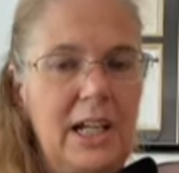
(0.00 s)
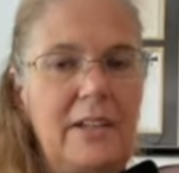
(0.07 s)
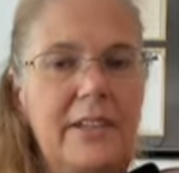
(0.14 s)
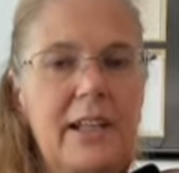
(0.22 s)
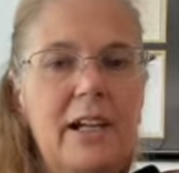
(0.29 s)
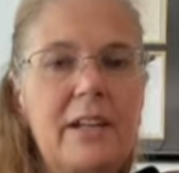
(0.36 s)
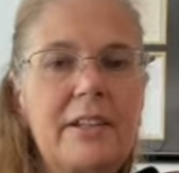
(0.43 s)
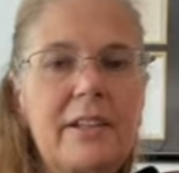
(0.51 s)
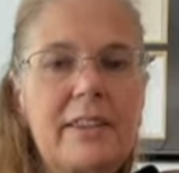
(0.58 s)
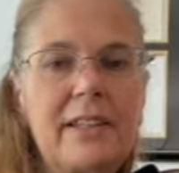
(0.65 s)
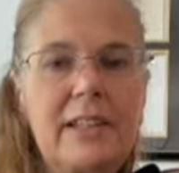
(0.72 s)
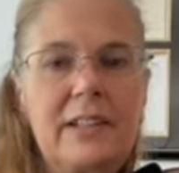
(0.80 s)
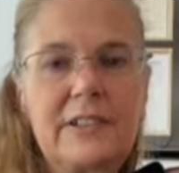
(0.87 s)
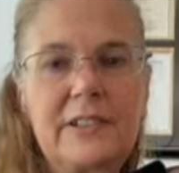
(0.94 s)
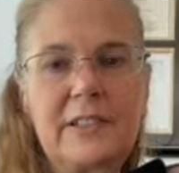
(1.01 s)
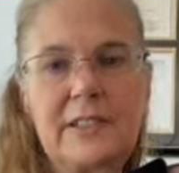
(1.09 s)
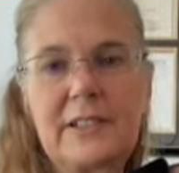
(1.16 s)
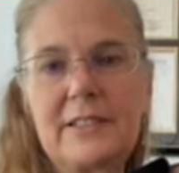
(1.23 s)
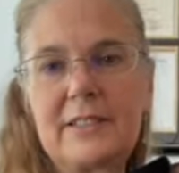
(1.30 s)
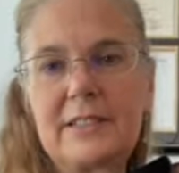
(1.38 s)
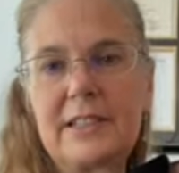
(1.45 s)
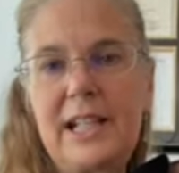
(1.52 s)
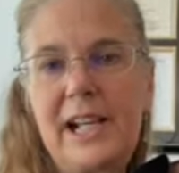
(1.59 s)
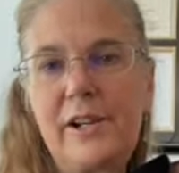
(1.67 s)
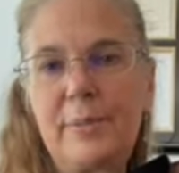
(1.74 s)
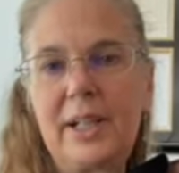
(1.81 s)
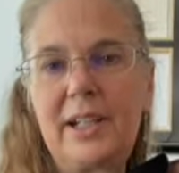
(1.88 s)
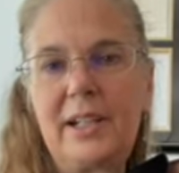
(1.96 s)
And the other thing you'll notice is now
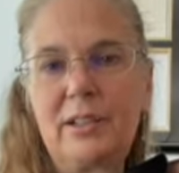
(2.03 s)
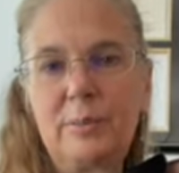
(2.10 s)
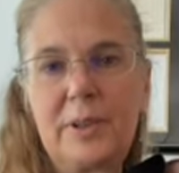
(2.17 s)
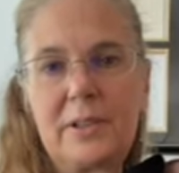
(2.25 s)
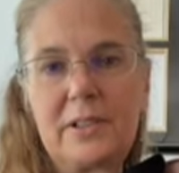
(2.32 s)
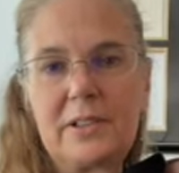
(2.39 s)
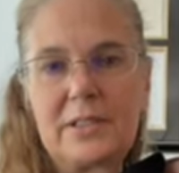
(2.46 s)
my elbow